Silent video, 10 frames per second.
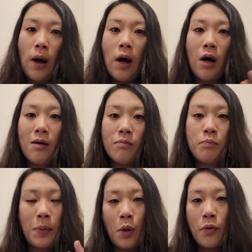
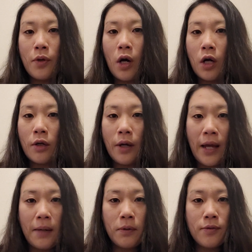Both are
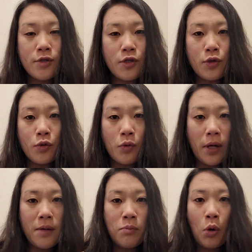able to
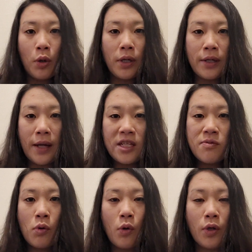import and
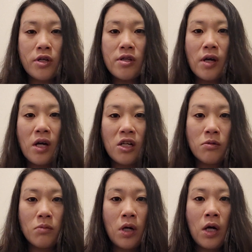export
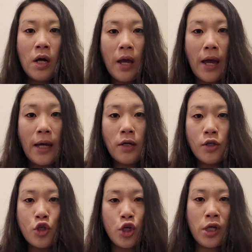
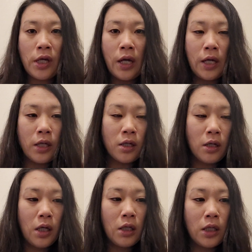energy and
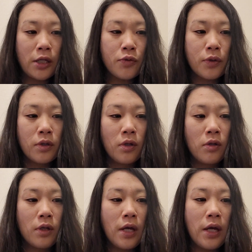
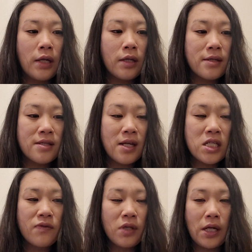electrical in the
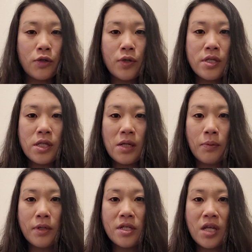sense of electricity
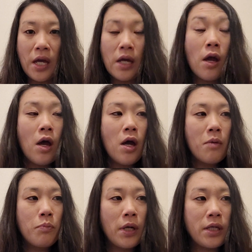per se,
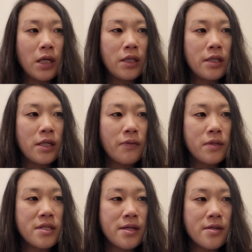but yet the
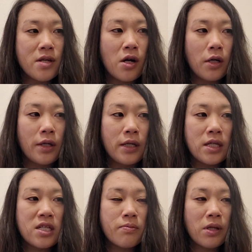differences are
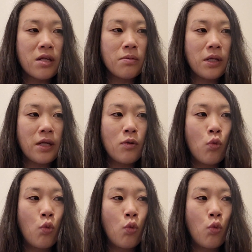inexplicably.